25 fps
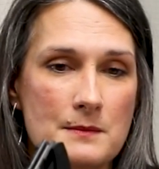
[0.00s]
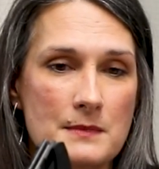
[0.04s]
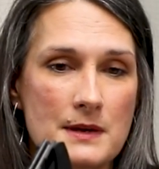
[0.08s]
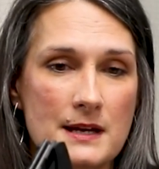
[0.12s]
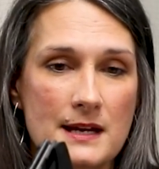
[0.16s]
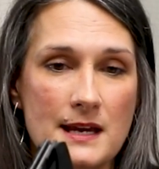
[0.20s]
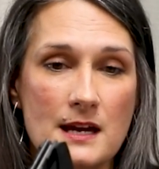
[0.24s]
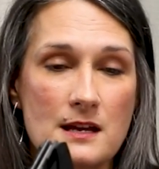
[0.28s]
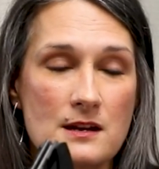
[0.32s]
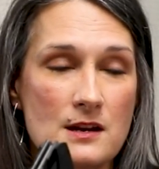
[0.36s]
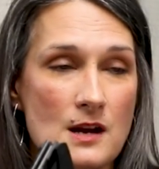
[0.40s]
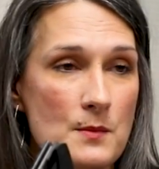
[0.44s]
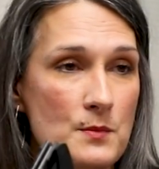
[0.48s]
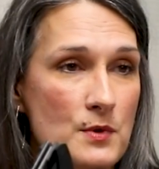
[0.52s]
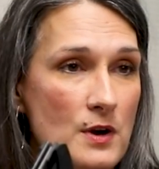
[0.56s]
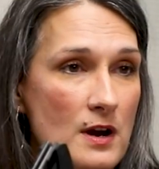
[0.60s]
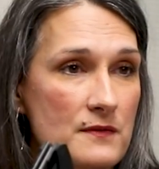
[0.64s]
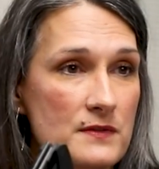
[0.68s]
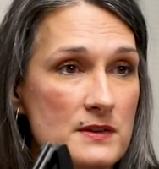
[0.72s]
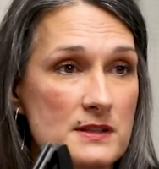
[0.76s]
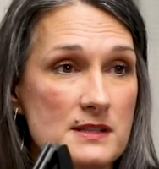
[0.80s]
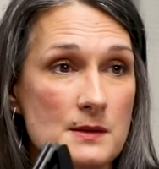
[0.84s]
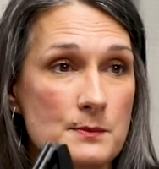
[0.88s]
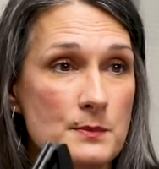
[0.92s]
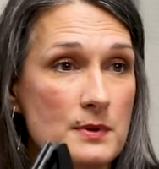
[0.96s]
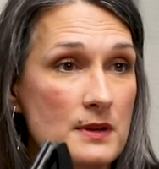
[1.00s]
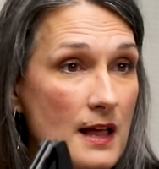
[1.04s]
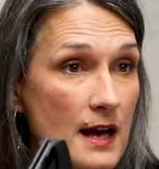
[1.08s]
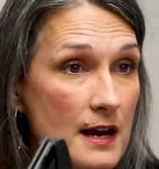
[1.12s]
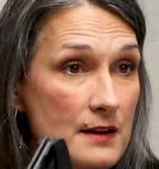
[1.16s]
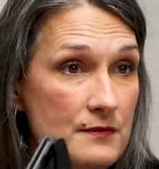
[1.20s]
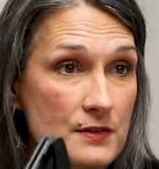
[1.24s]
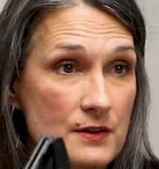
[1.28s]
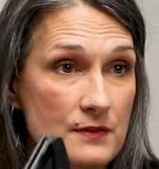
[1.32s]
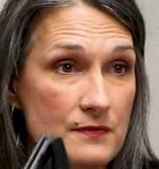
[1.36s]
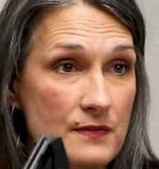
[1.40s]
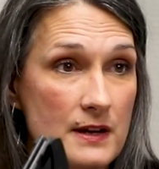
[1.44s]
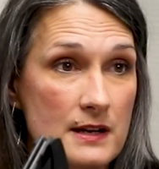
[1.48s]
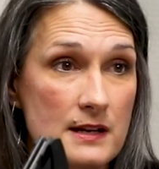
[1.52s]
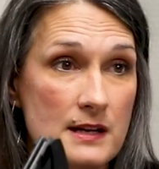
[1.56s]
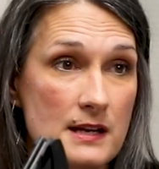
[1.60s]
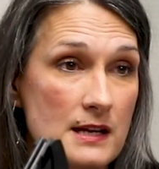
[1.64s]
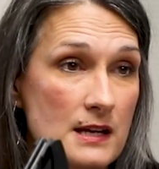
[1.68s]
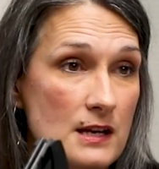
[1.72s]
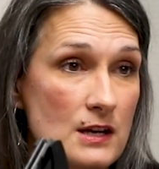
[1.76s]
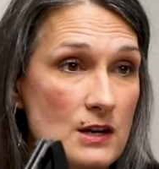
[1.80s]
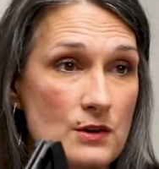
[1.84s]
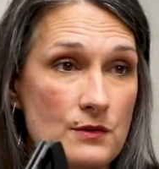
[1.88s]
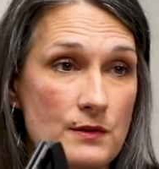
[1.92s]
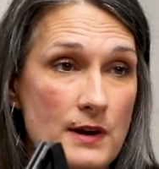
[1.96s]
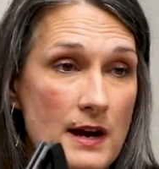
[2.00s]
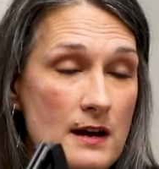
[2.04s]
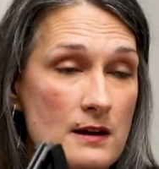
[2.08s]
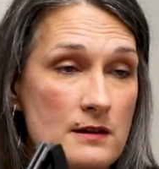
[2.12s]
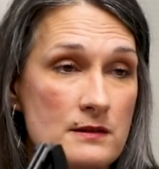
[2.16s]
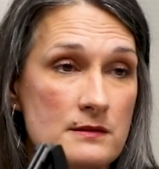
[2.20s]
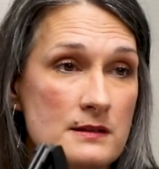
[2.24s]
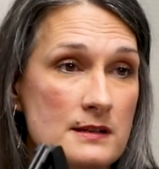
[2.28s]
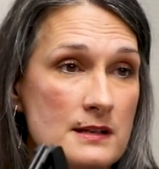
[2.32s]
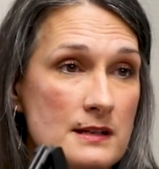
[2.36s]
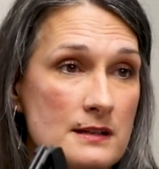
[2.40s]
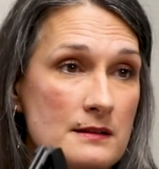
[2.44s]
Again, nonprofits apply for funding year-round,